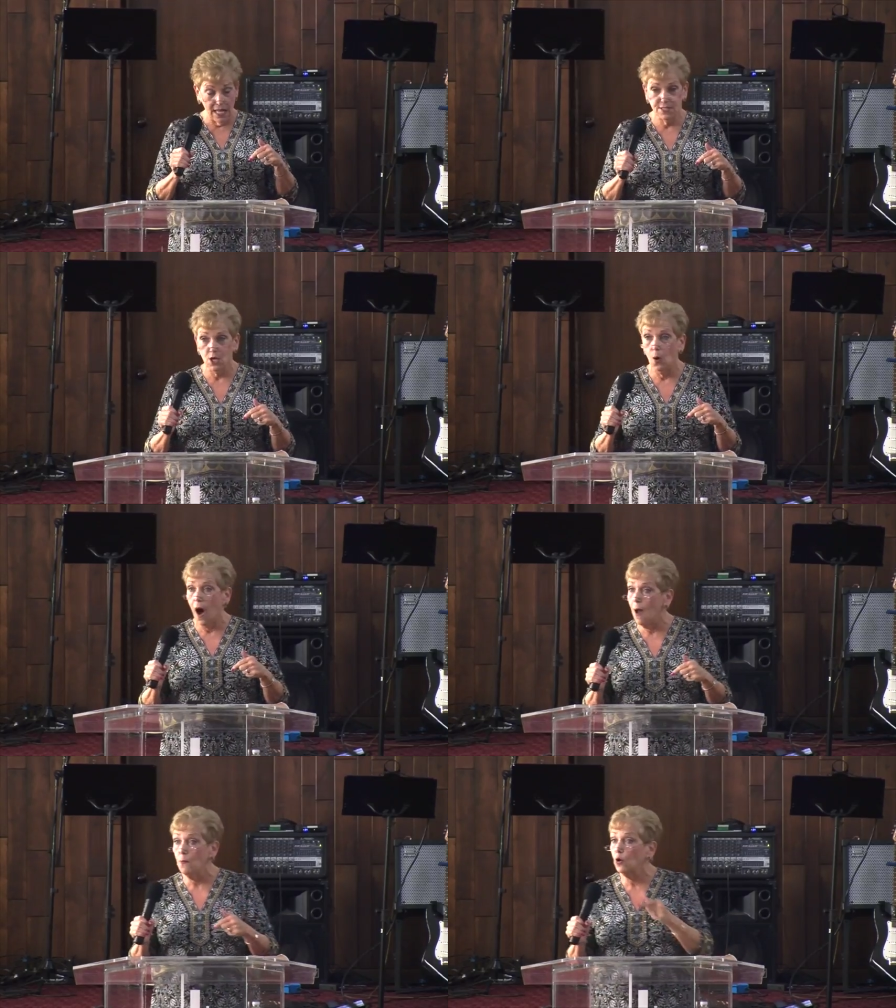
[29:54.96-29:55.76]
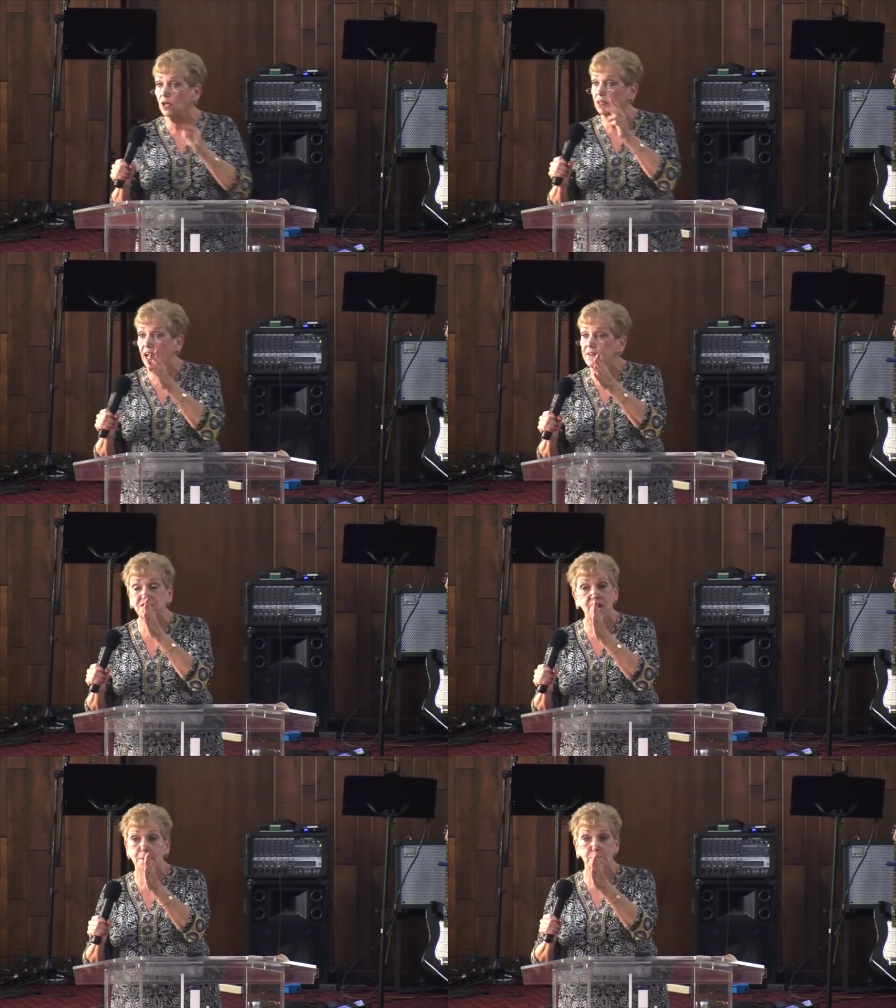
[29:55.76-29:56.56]
And so I'm on a
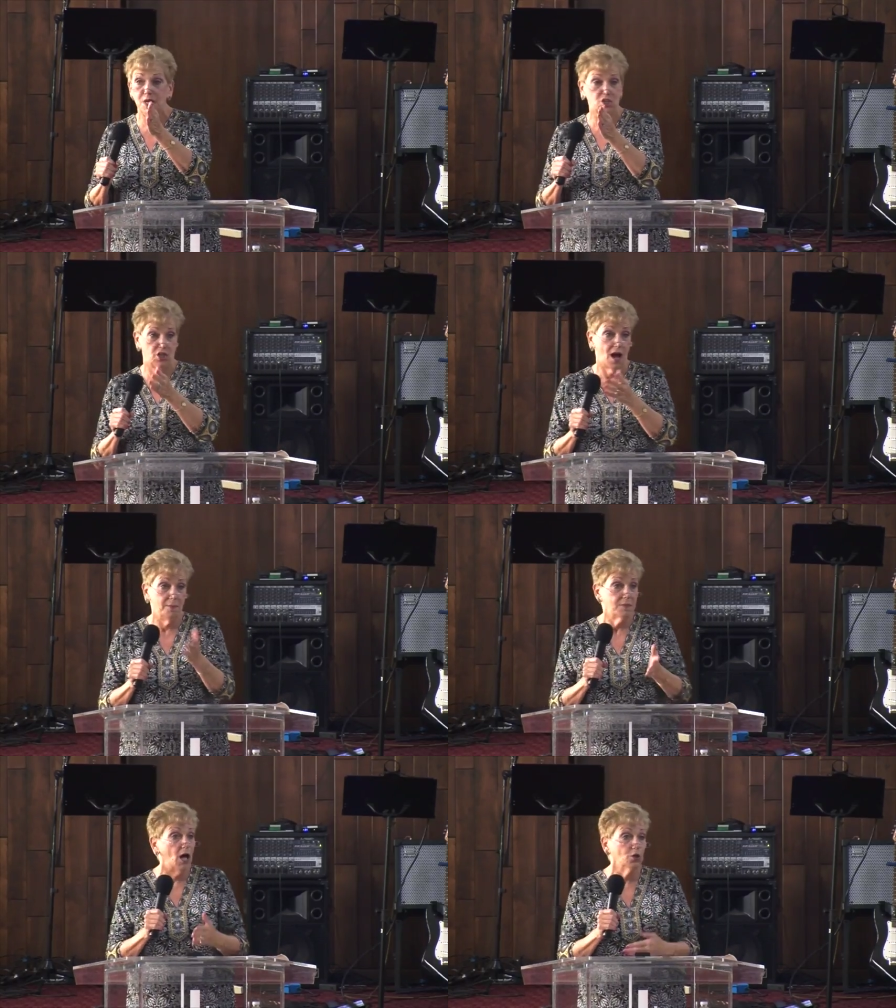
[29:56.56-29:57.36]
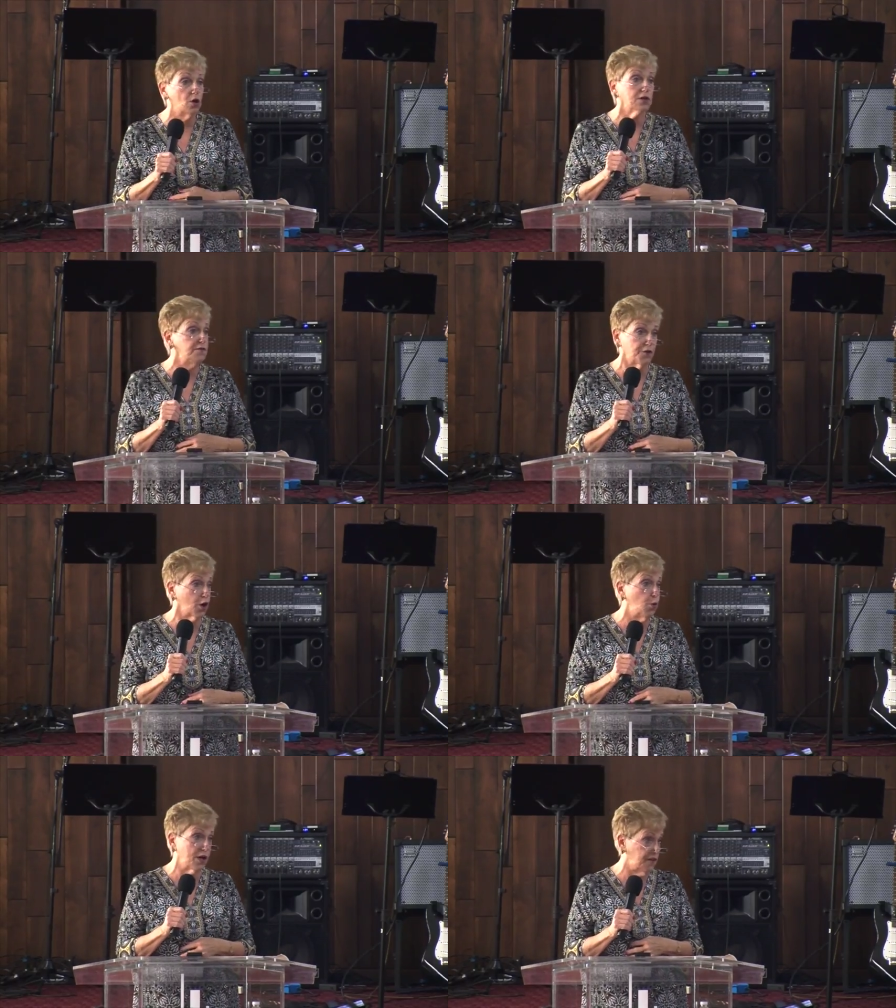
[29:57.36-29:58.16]
lifetime mission. I'm not looking for
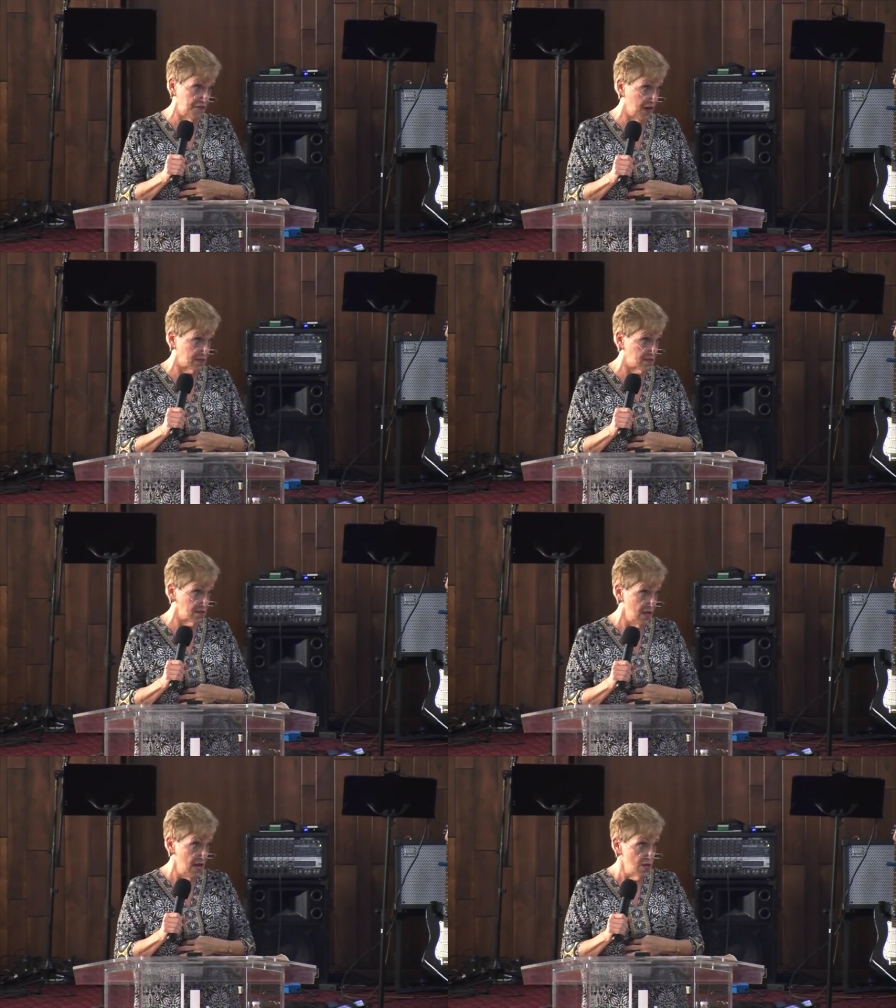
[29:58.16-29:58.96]
a quick fix.